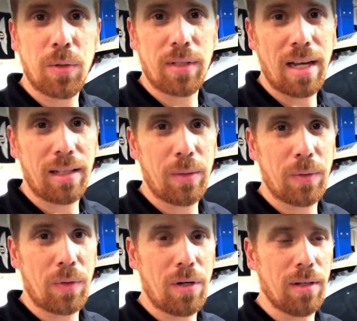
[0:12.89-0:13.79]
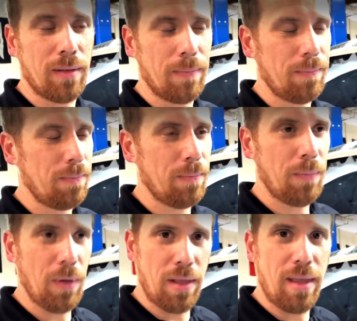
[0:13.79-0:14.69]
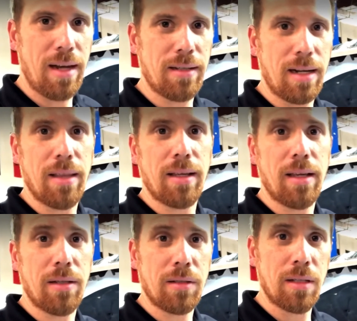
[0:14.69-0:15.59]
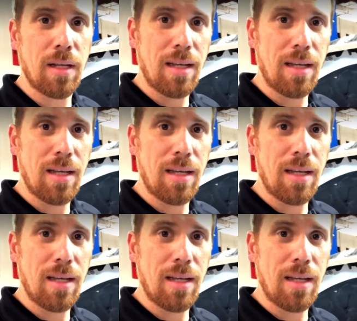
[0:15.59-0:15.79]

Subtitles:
you exactly what's wrong, but that is not the case.